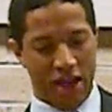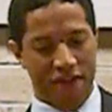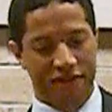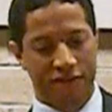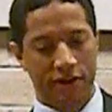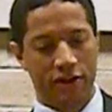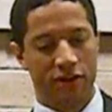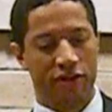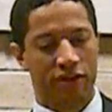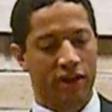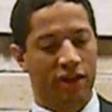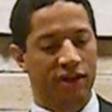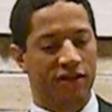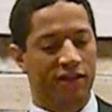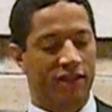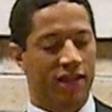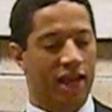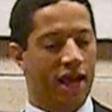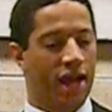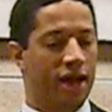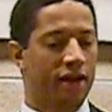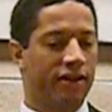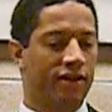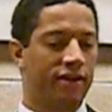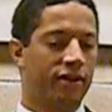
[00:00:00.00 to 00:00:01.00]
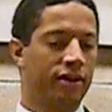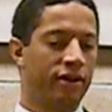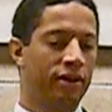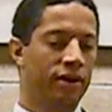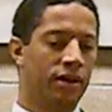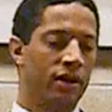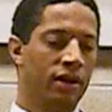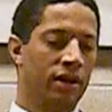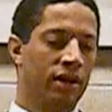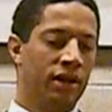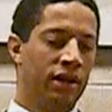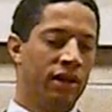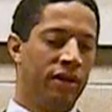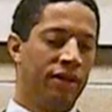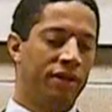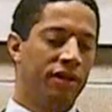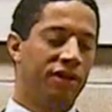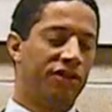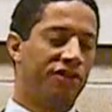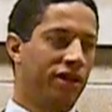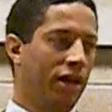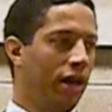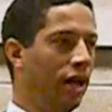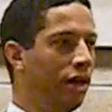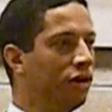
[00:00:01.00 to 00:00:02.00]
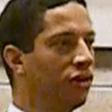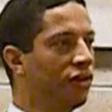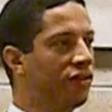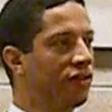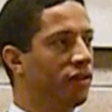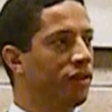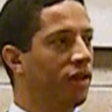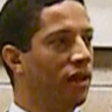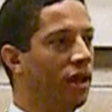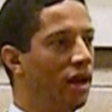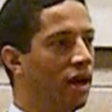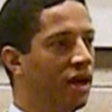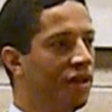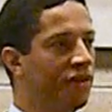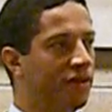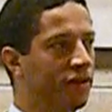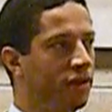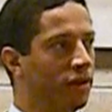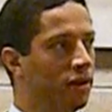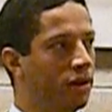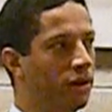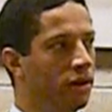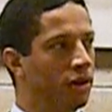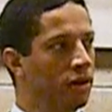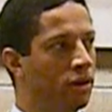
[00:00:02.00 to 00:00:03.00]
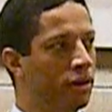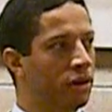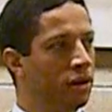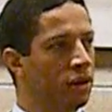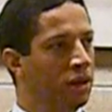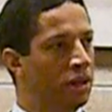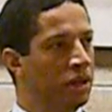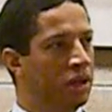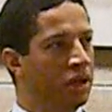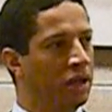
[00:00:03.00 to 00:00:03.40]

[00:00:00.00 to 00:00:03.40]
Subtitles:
message is that the changes in the Hudson